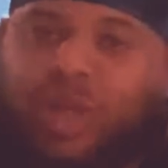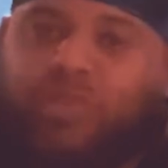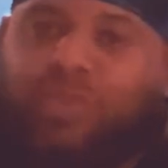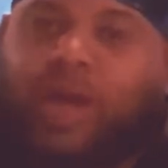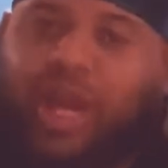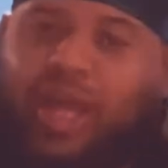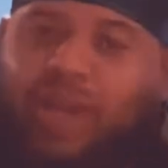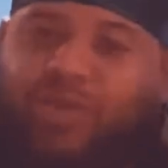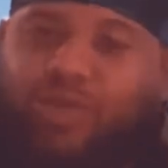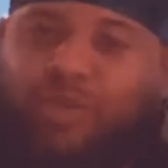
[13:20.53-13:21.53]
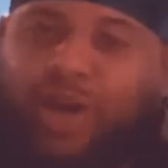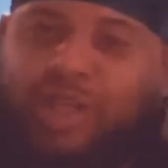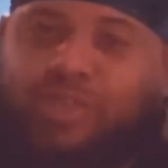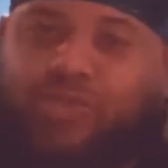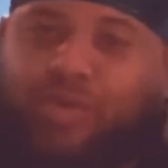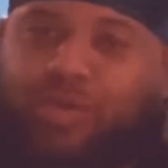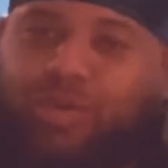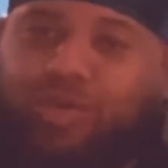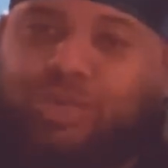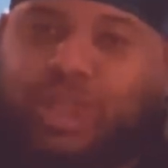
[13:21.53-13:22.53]
And they give you ranch
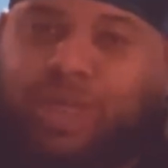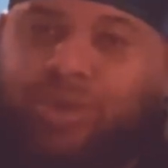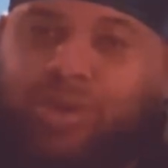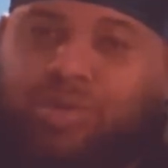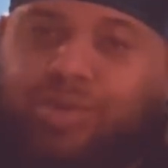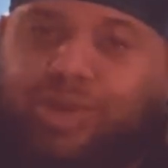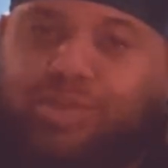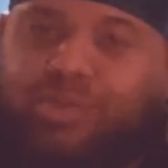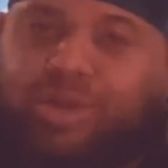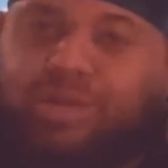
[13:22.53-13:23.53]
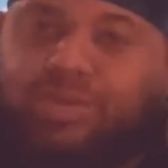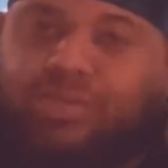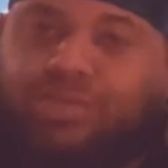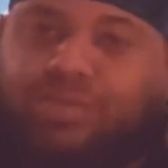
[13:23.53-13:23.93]
for your chicken when you go to a restaurant.